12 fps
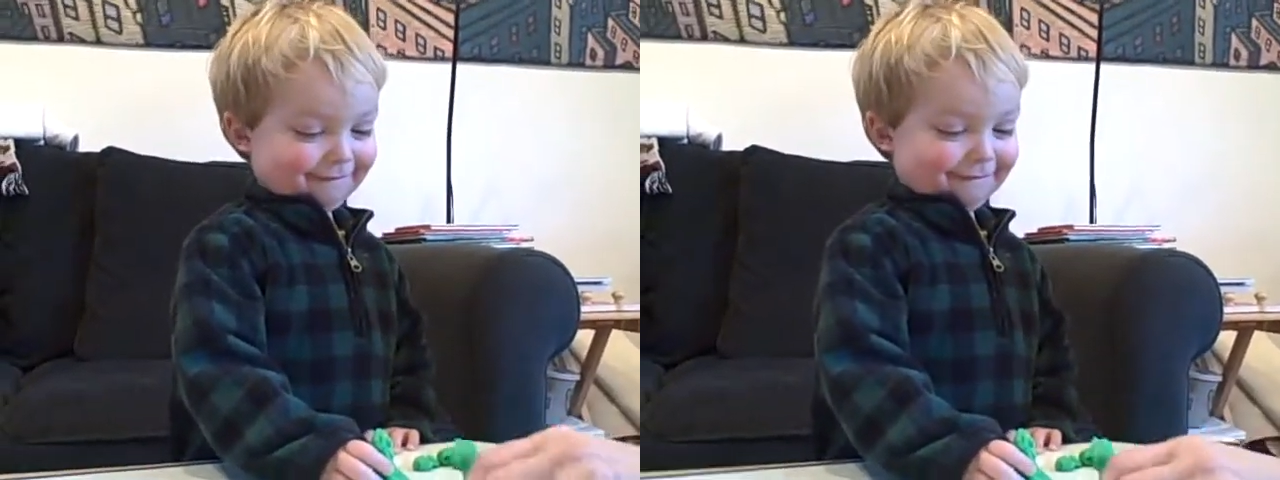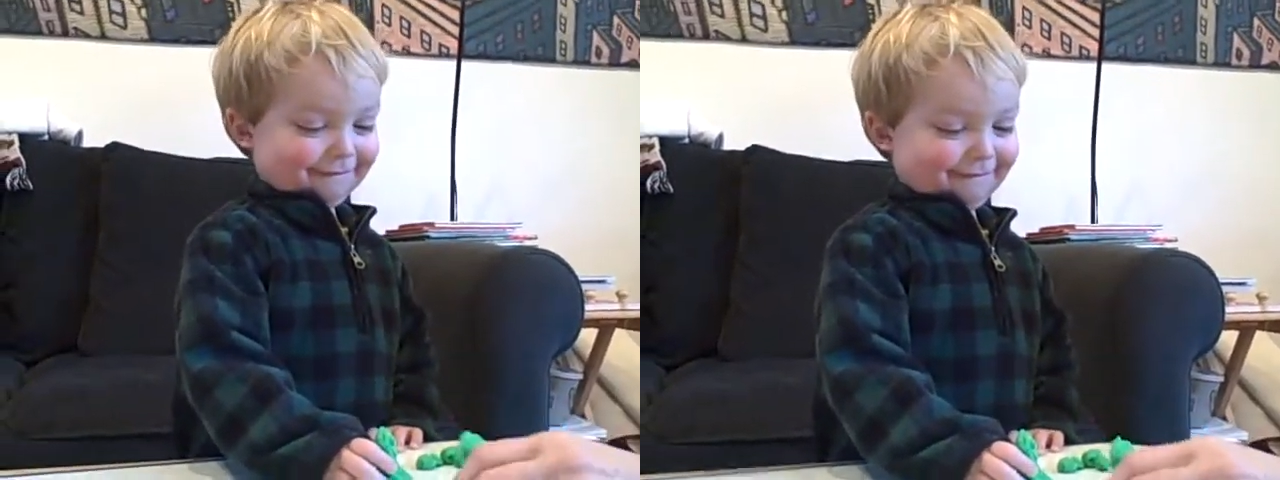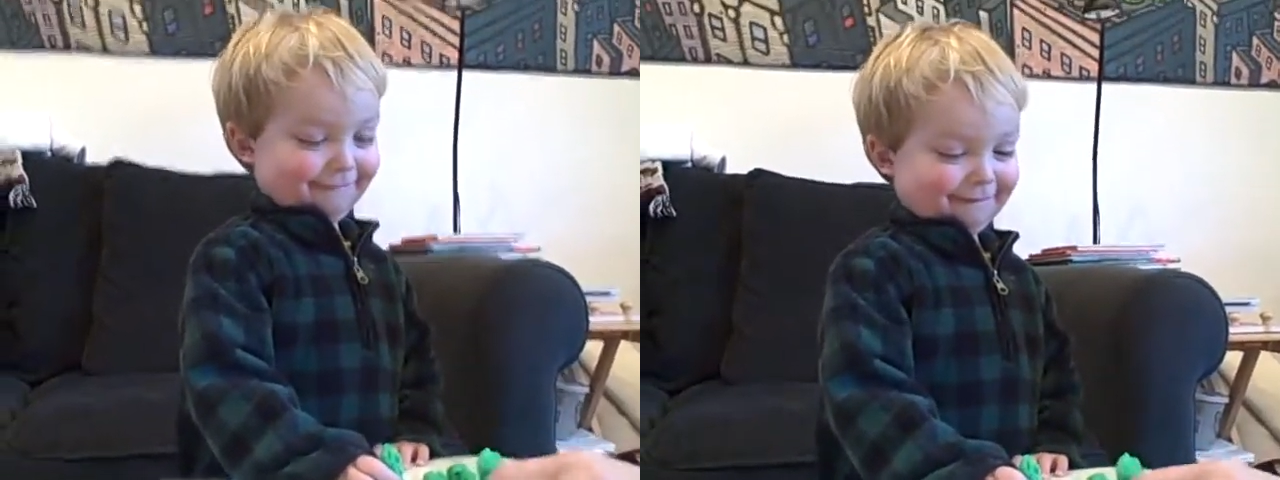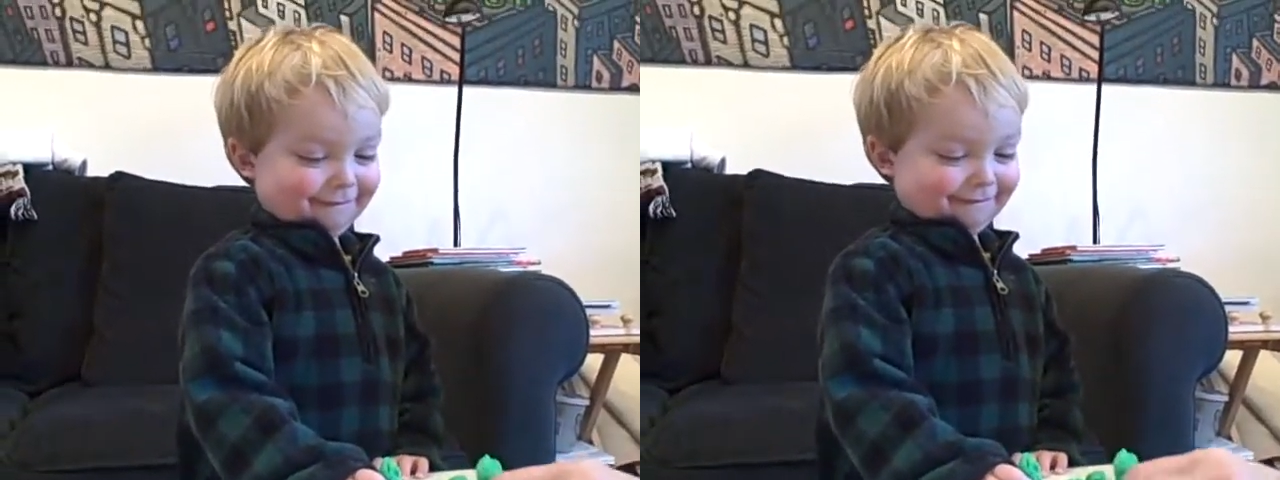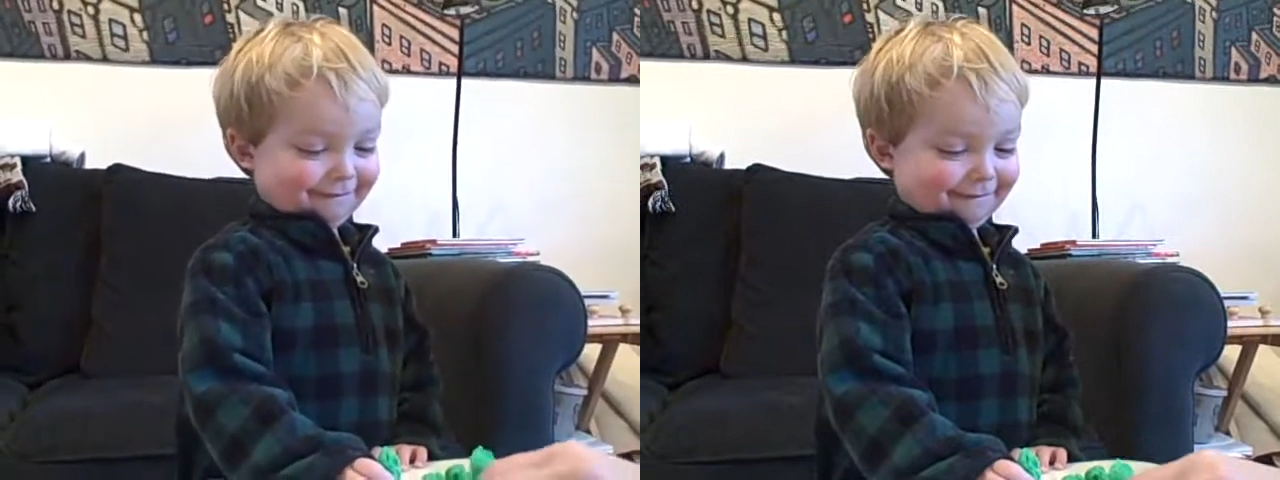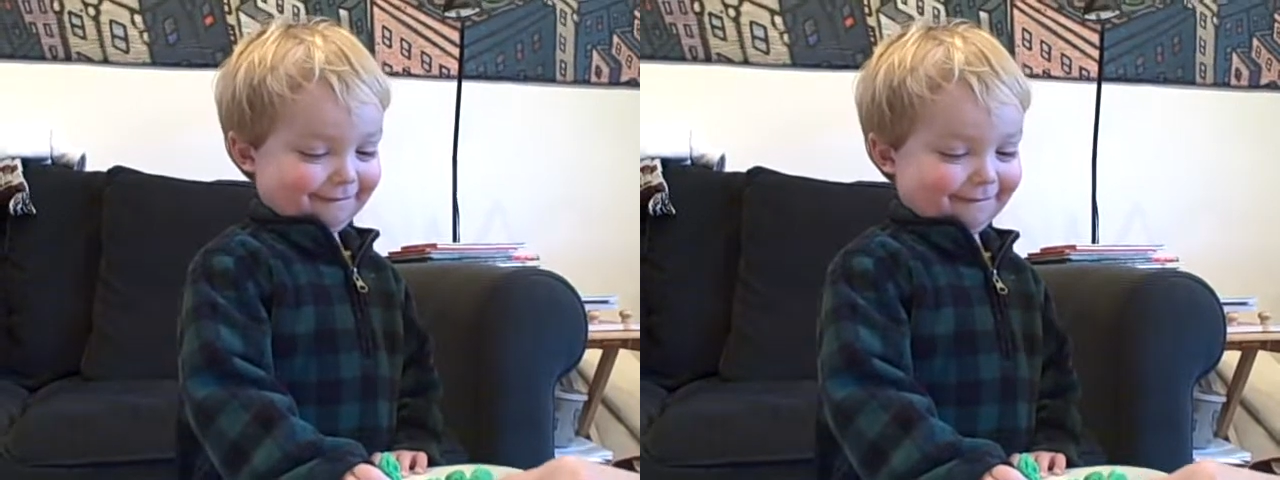Oh,
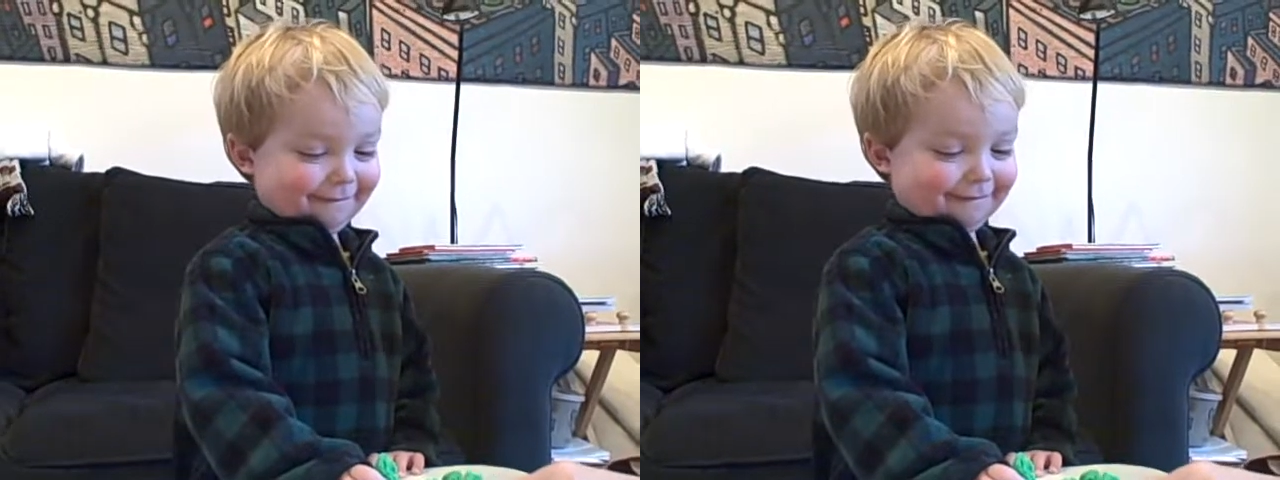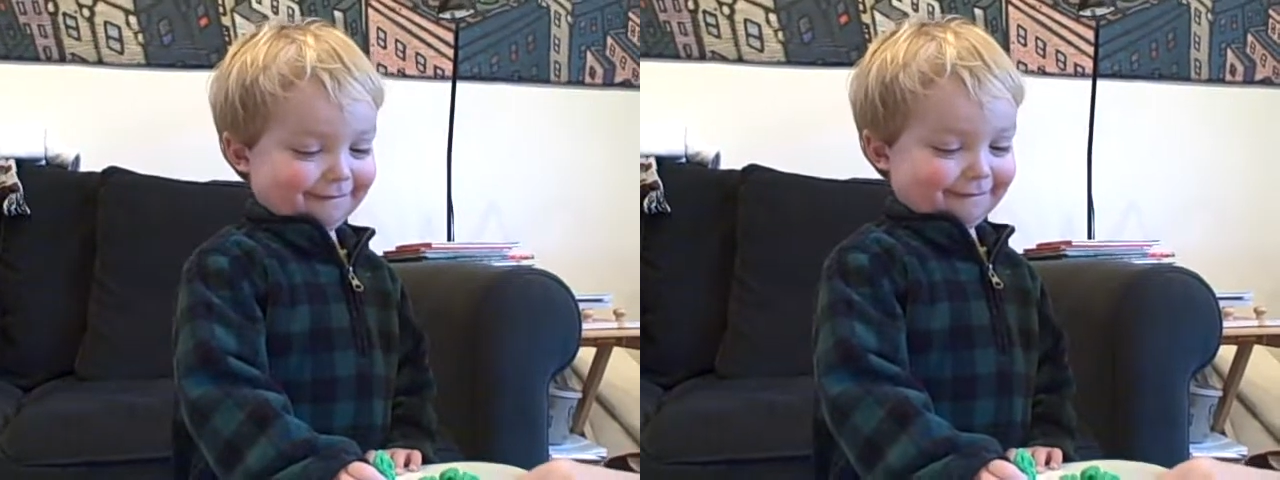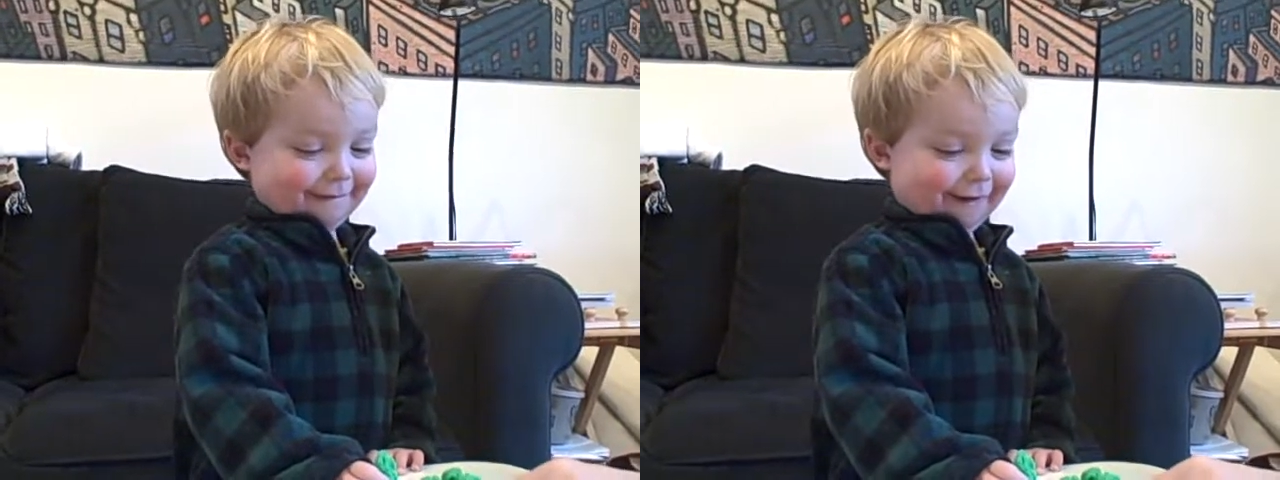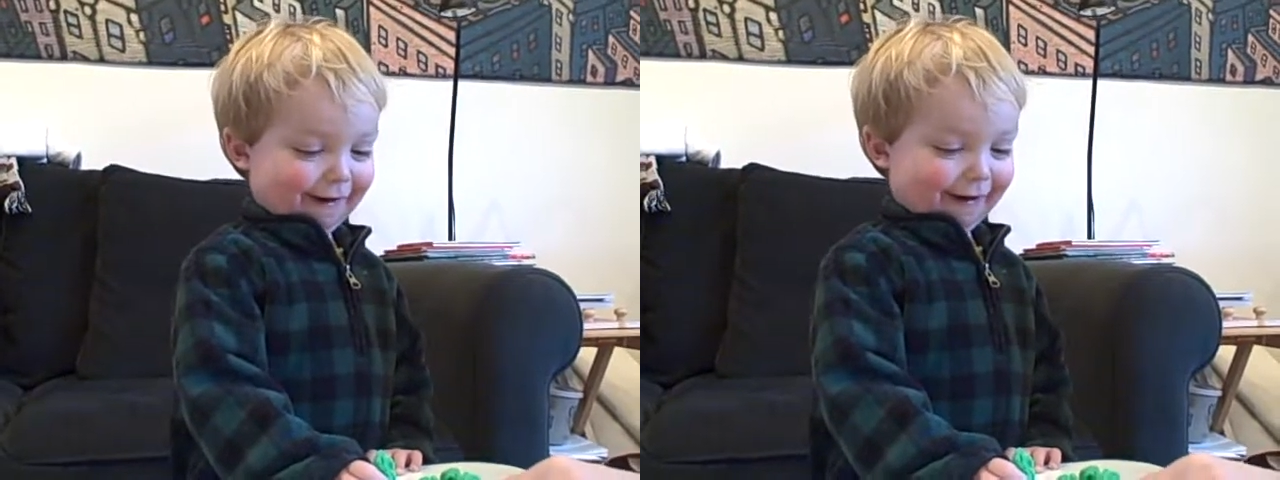I'm gonna stand on